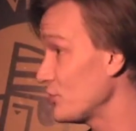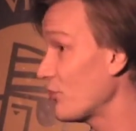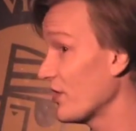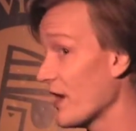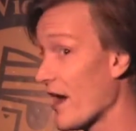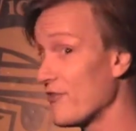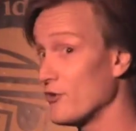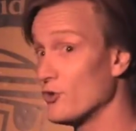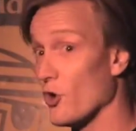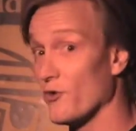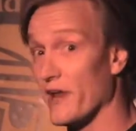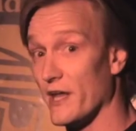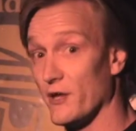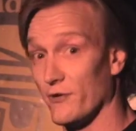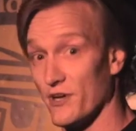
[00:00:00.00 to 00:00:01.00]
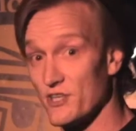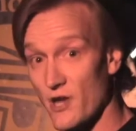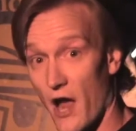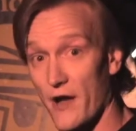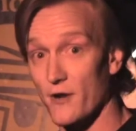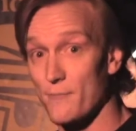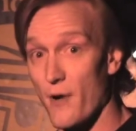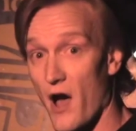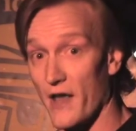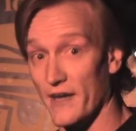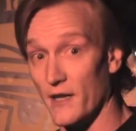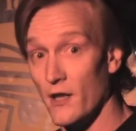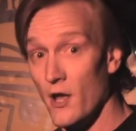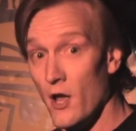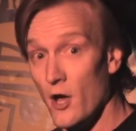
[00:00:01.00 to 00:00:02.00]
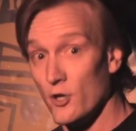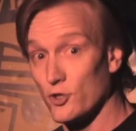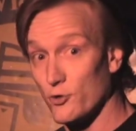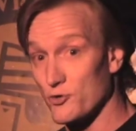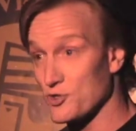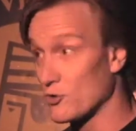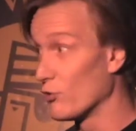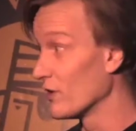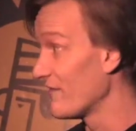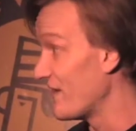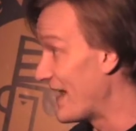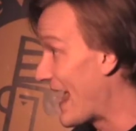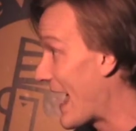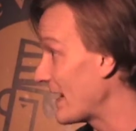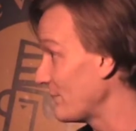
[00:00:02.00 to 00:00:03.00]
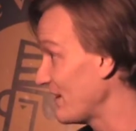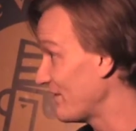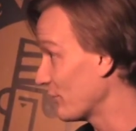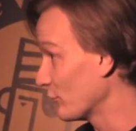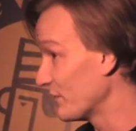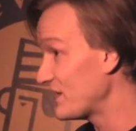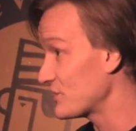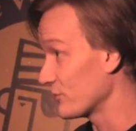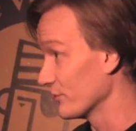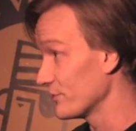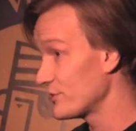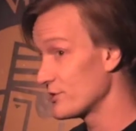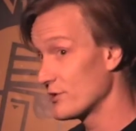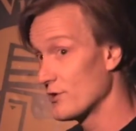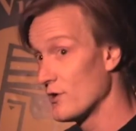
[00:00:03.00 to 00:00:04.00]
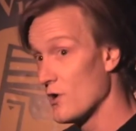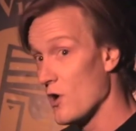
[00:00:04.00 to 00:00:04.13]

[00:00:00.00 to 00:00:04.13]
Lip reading: You can either donate your entire body to a school of anatomy for research,